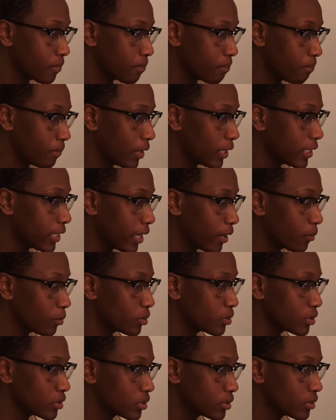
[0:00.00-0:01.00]
My day
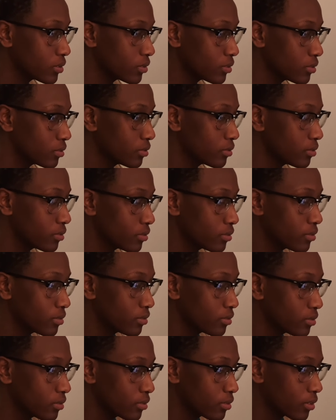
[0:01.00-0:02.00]
was
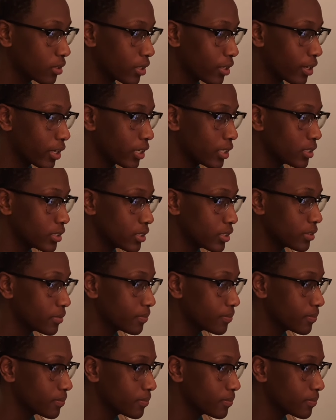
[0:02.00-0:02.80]
crazy.